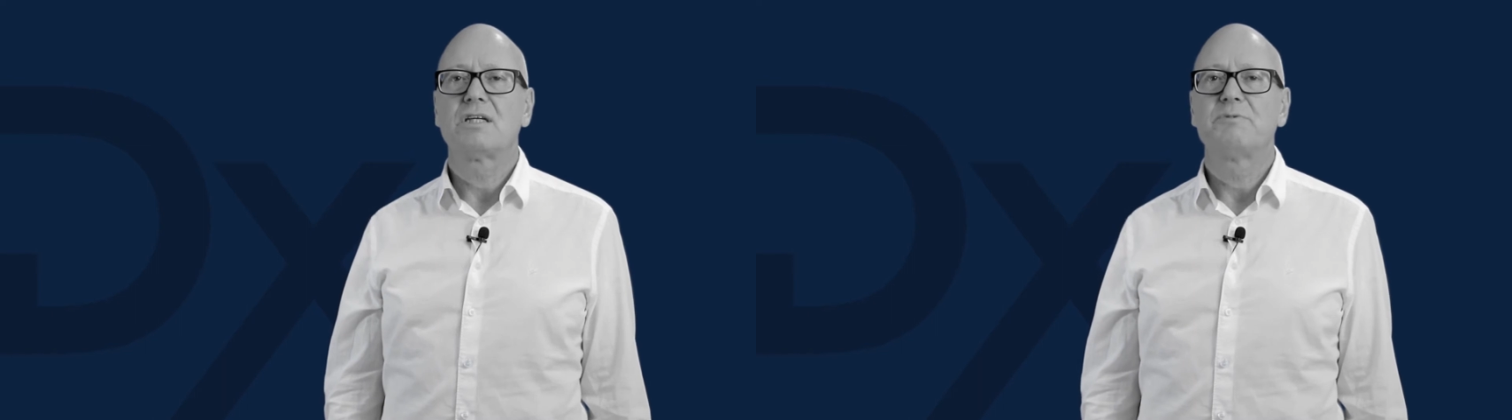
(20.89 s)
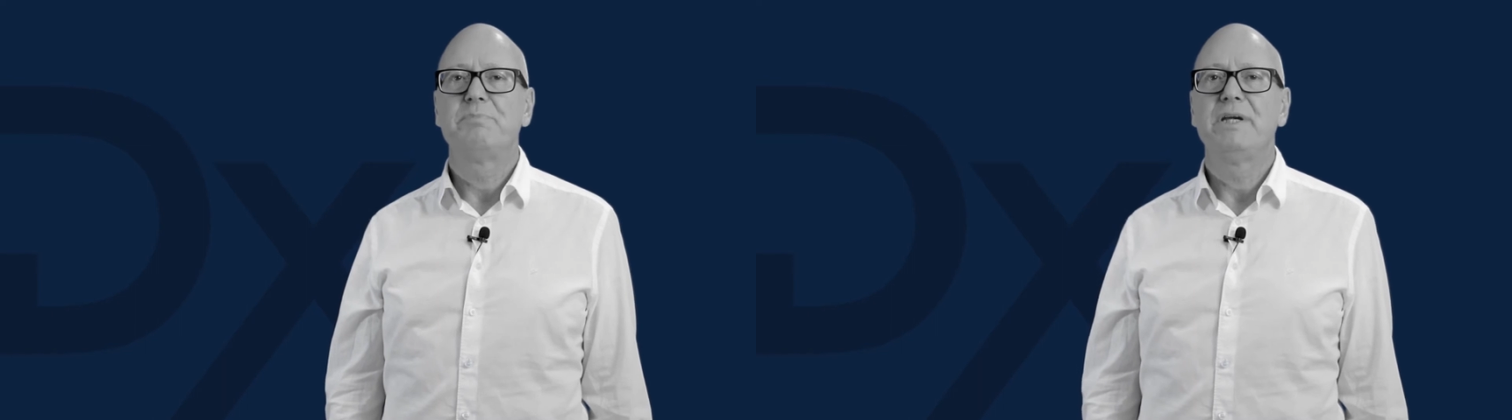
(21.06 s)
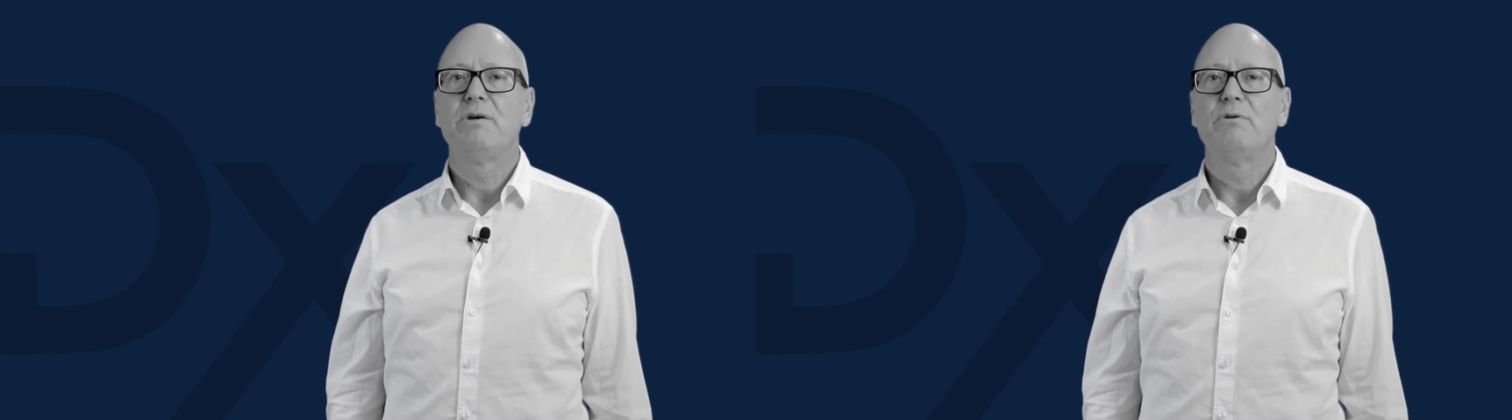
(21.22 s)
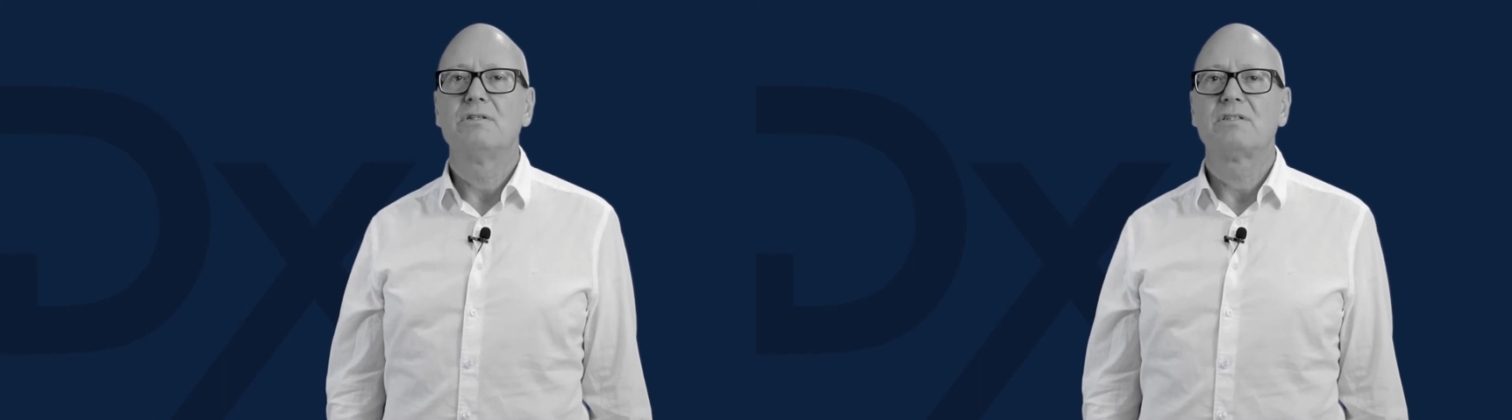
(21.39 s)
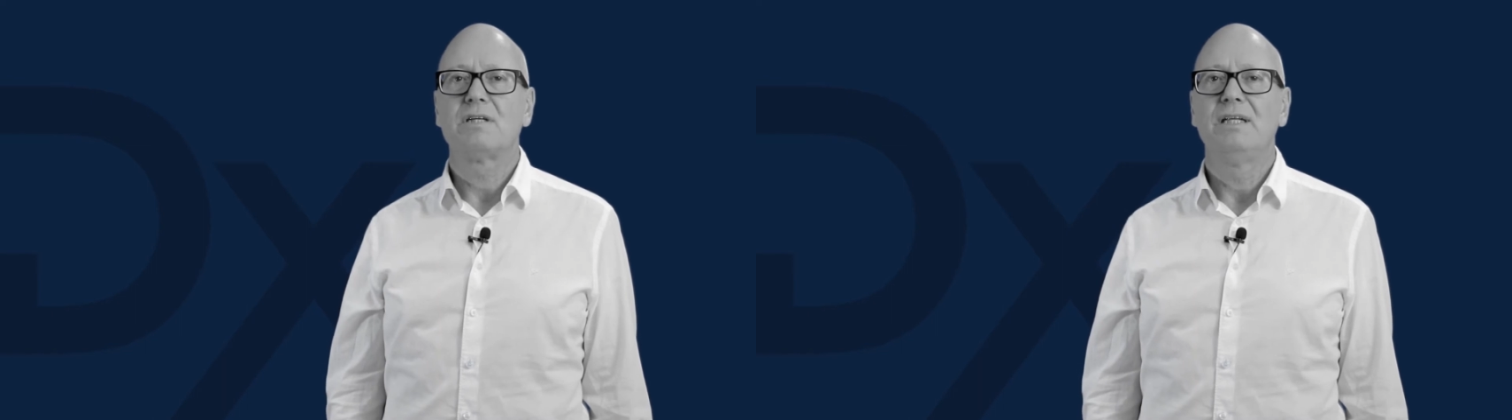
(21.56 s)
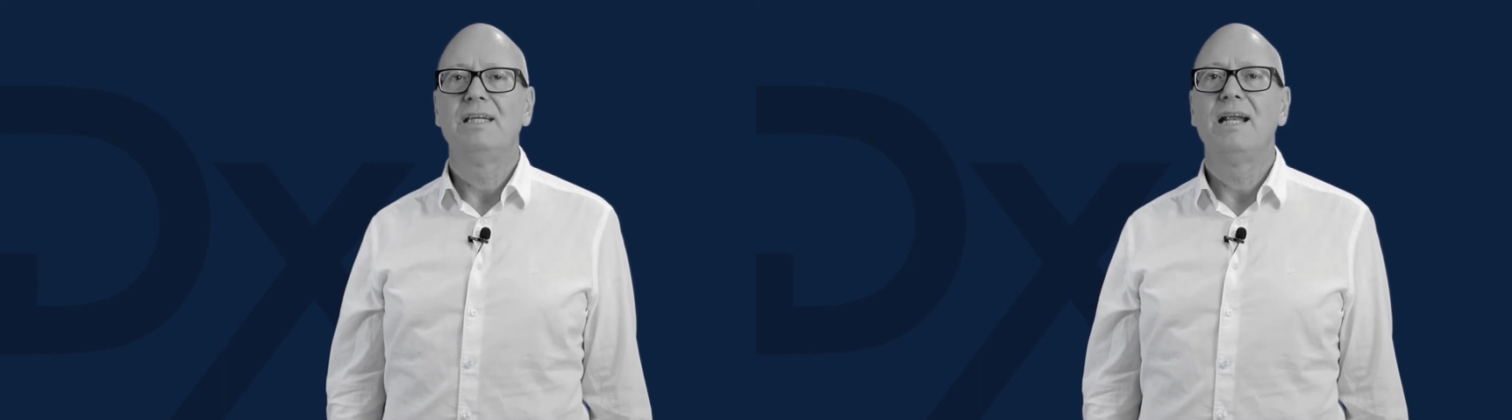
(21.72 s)

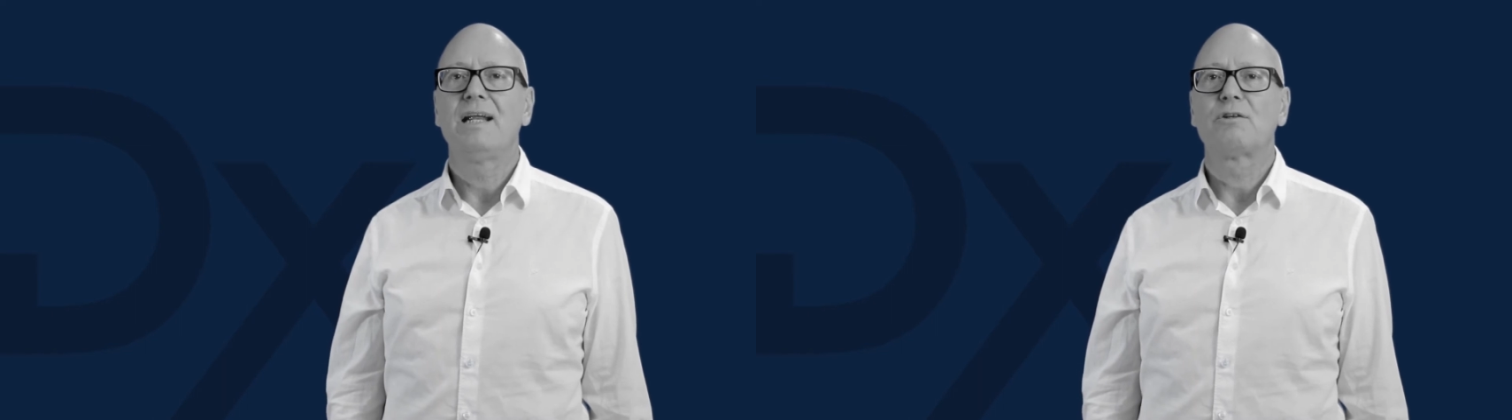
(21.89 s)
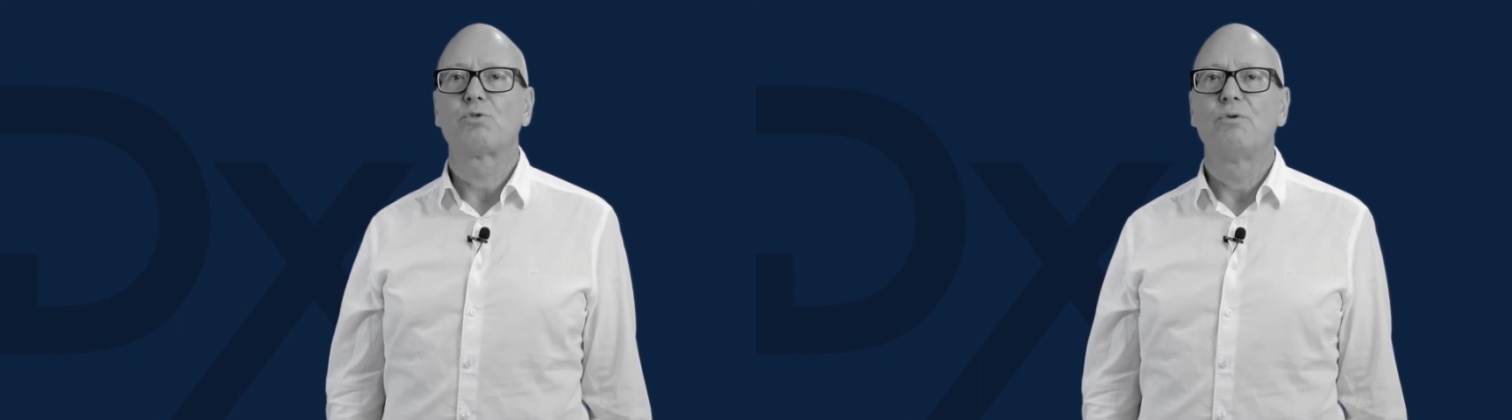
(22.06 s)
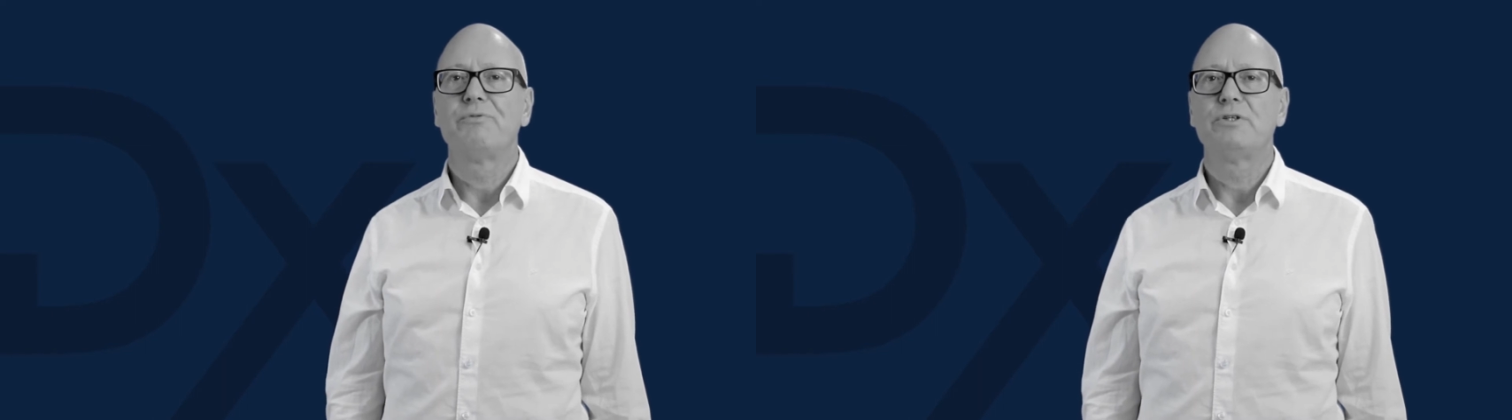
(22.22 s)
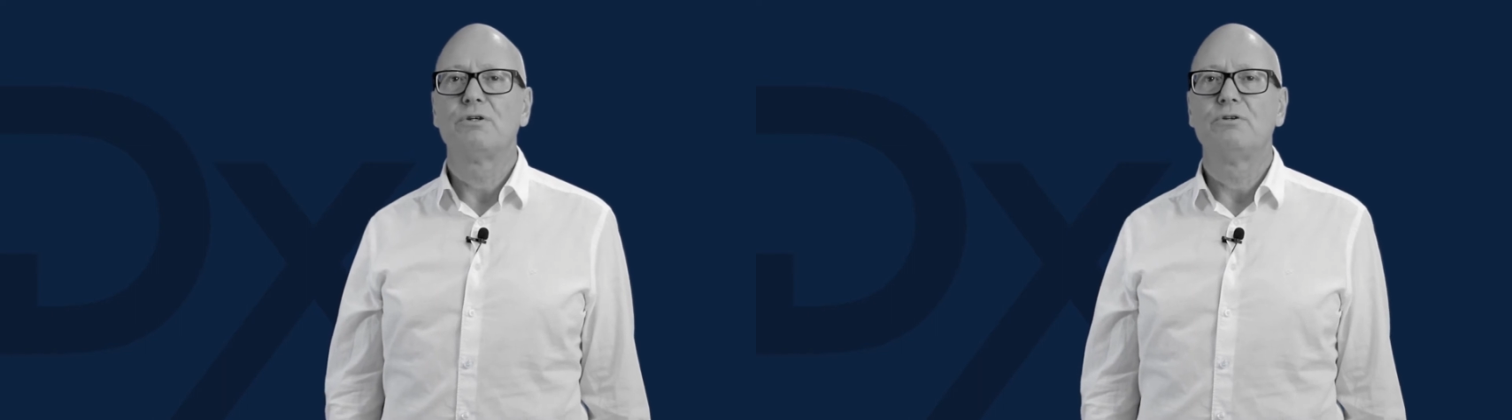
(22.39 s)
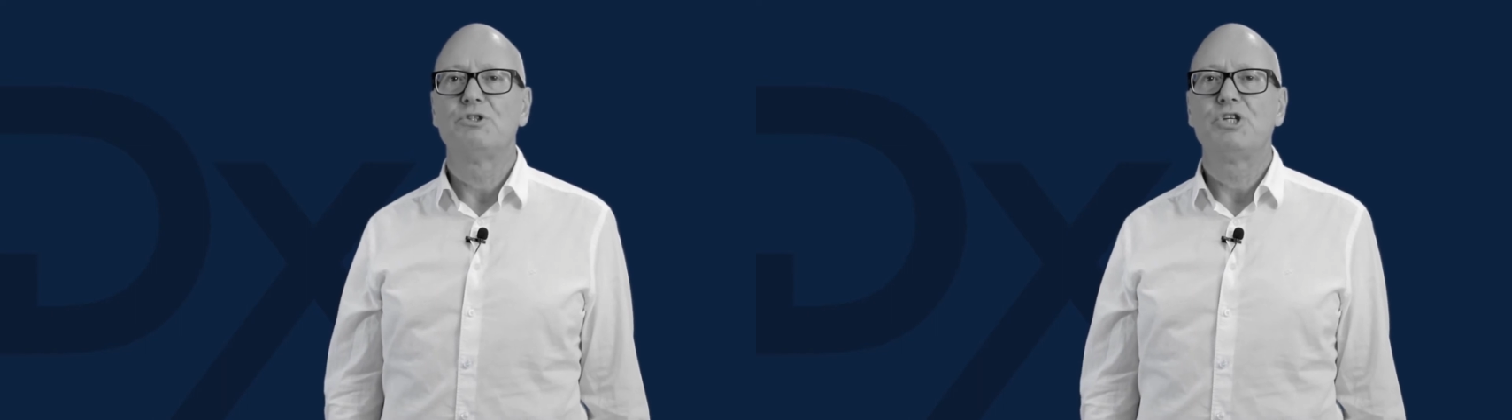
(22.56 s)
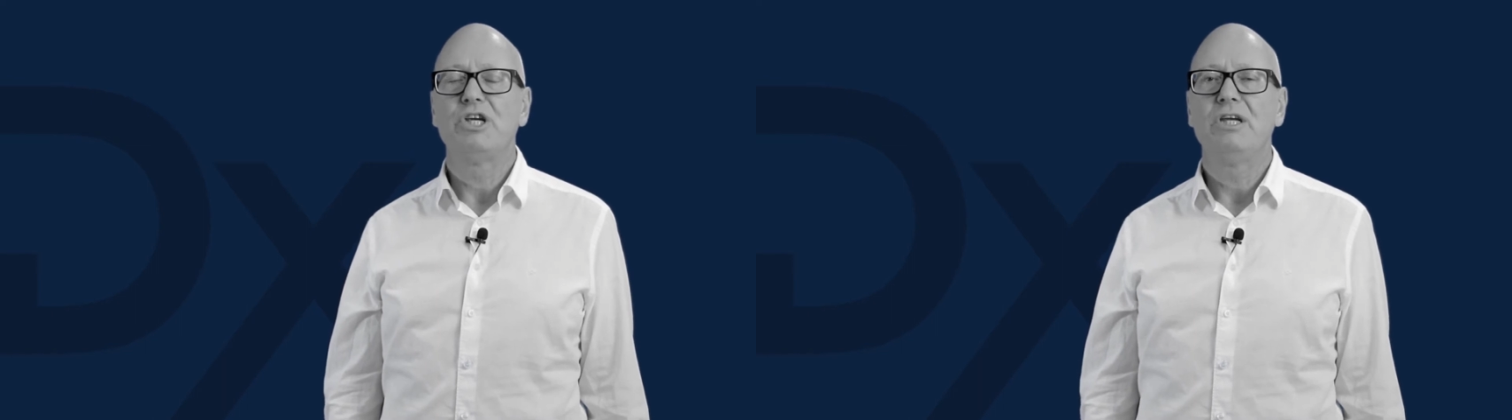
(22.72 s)
experience in
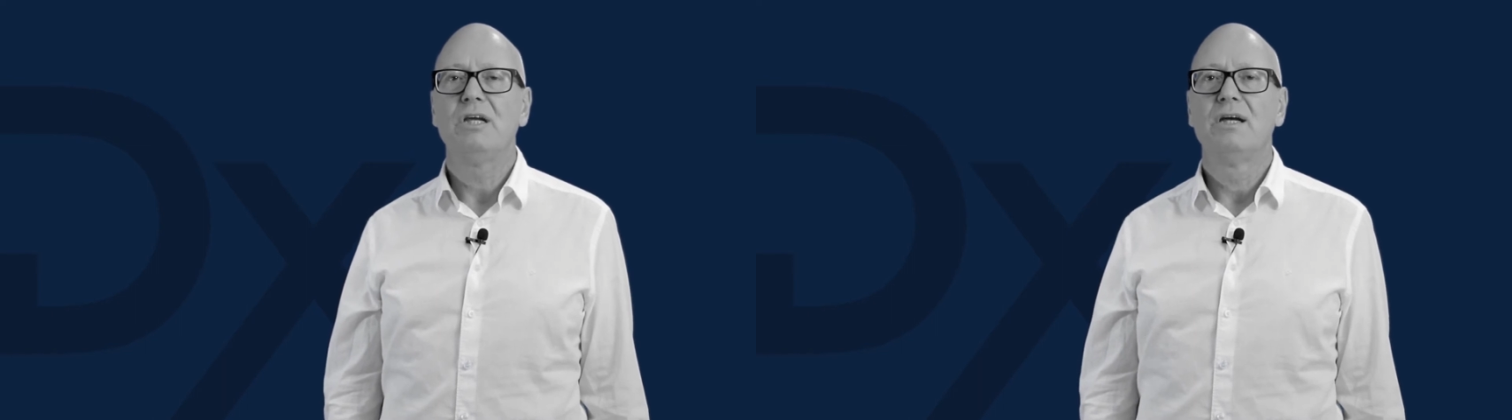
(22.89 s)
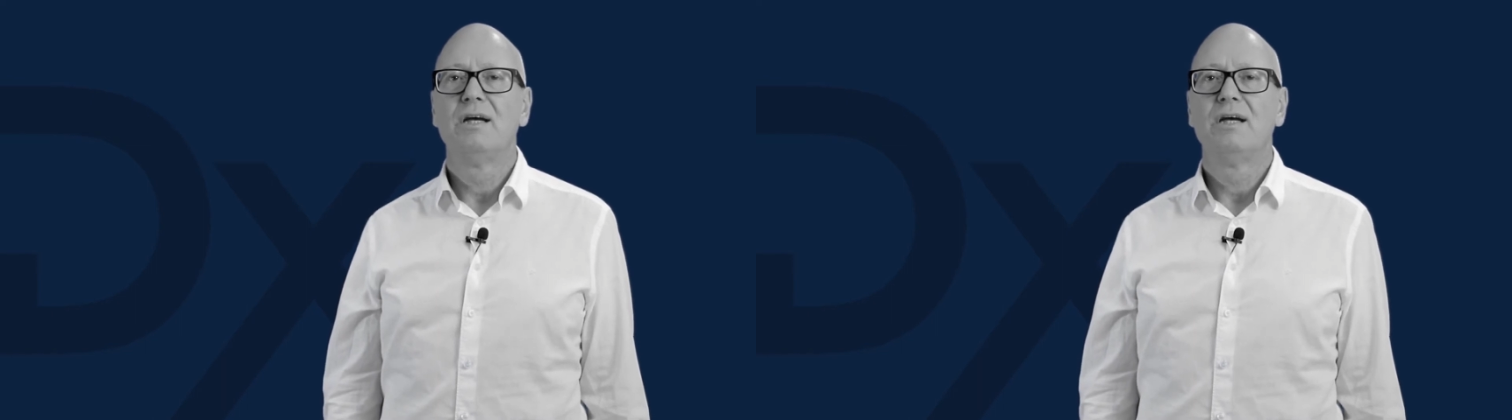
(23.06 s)
electrophysiology,